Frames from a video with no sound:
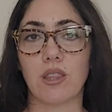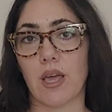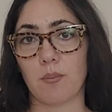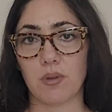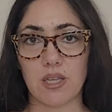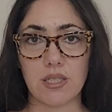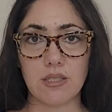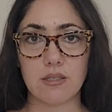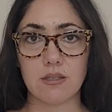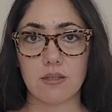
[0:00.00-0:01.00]
that
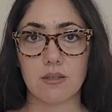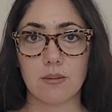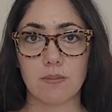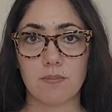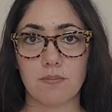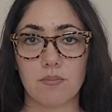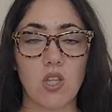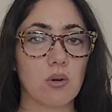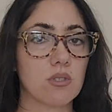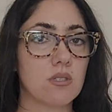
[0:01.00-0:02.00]
place,
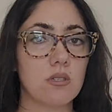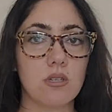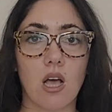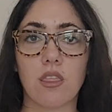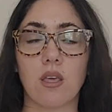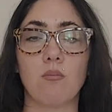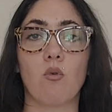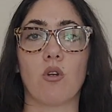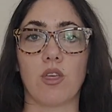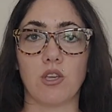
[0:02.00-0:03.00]
there is nothing
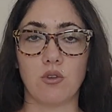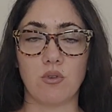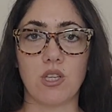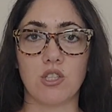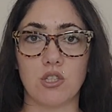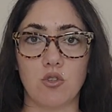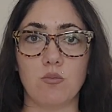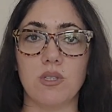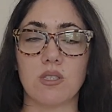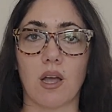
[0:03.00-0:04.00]
more that you need to do
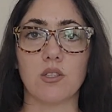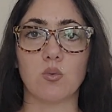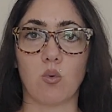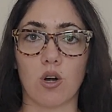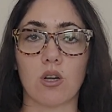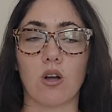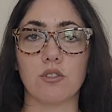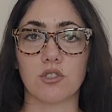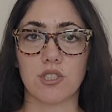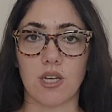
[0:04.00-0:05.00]
besides work on
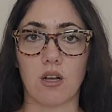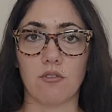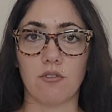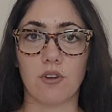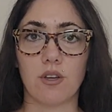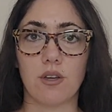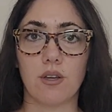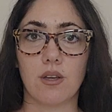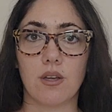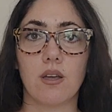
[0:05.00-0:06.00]
yourself
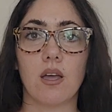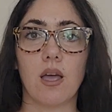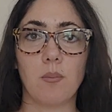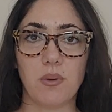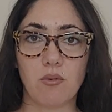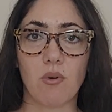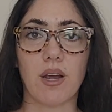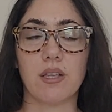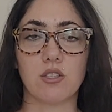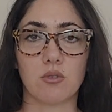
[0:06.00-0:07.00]
and be
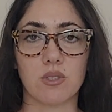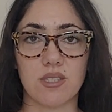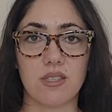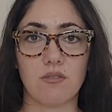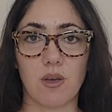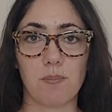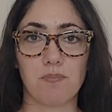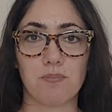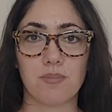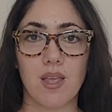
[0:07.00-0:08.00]
ready to receive it.
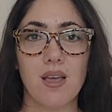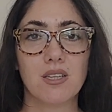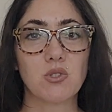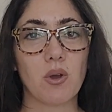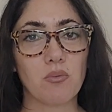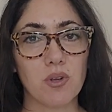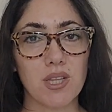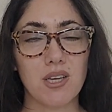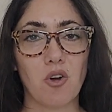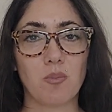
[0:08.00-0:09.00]
So I
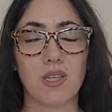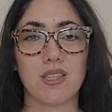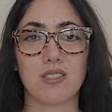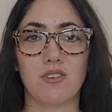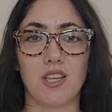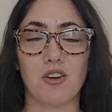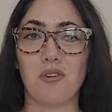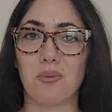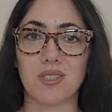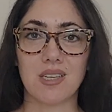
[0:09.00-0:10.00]
really hope that this
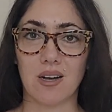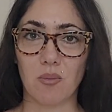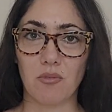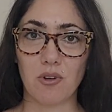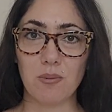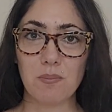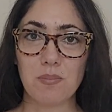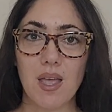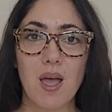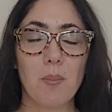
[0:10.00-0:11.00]
video was helpful.
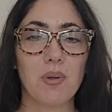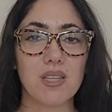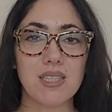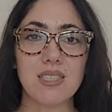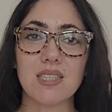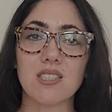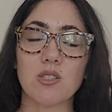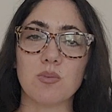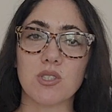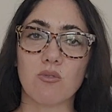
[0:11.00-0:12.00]
Please
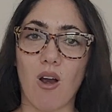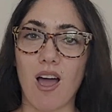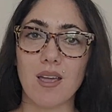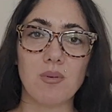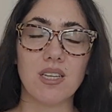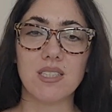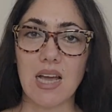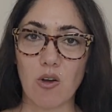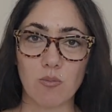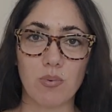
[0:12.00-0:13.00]
subscribe
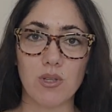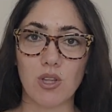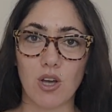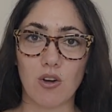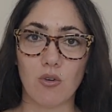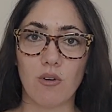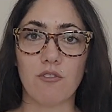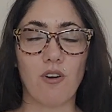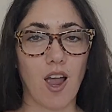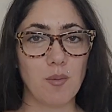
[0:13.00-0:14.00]
down below.
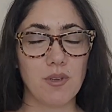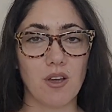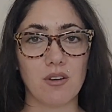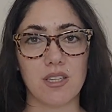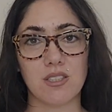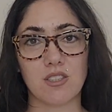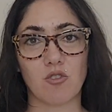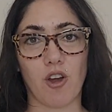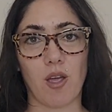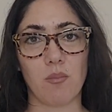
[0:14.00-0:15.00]
Find me on
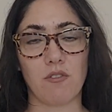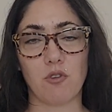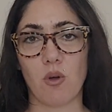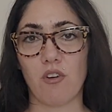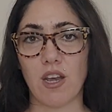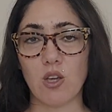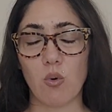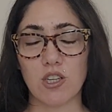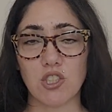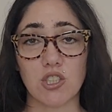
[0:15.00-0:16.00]
Instagram if you have any
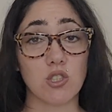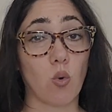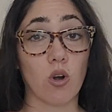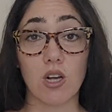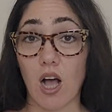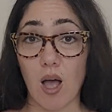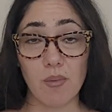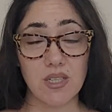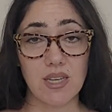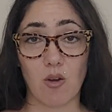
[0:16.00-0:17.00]
questions, or
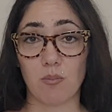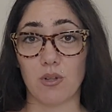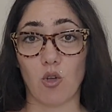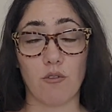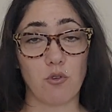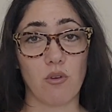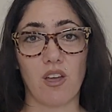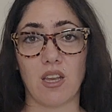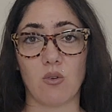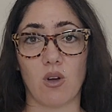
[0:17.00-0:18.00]
comment down below if you have
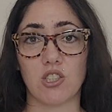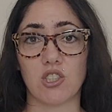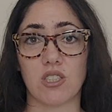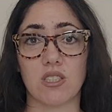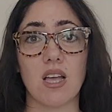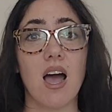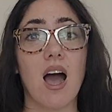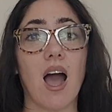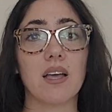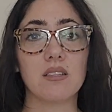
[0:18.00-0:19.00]
any questions.
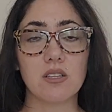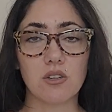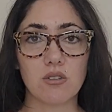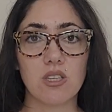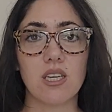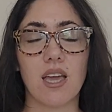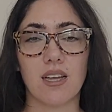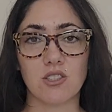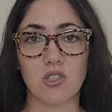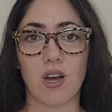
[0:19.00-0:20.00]
I literally
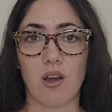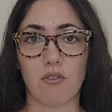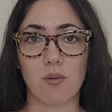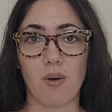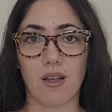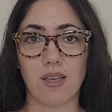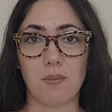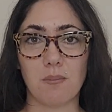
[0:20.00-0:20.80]
answer everybody.